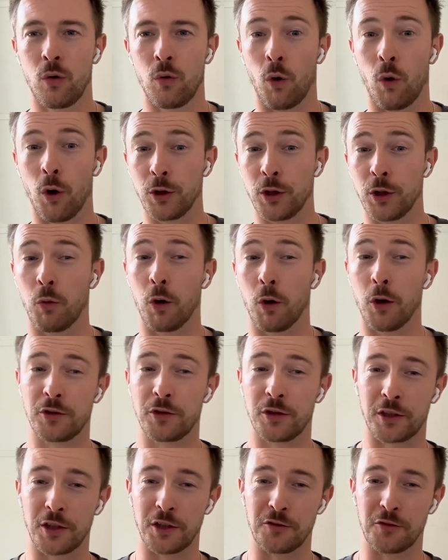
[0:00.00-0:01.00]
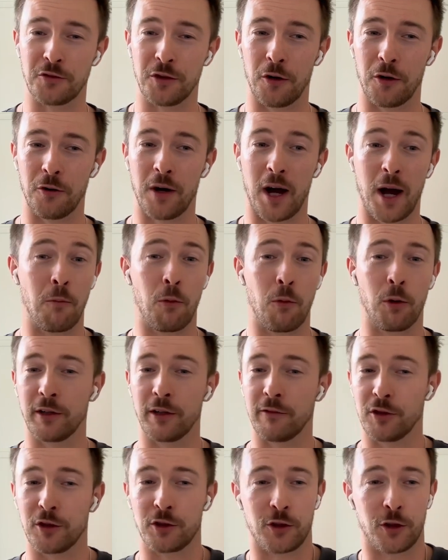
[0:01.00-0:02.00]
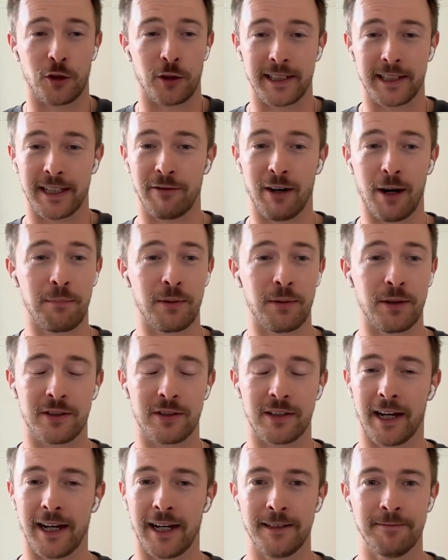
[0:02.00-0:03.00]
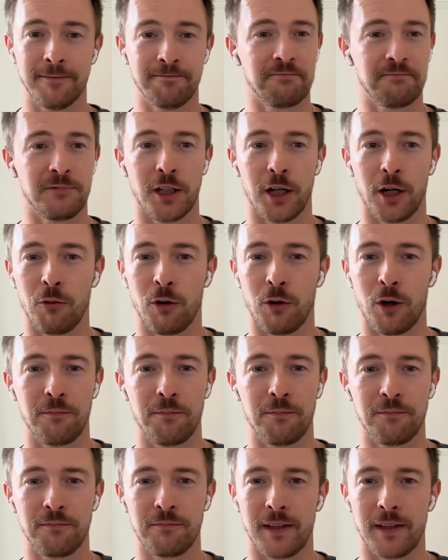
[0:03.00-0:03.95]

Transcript: what you want to control, and what you've just got to give up and say, you know what,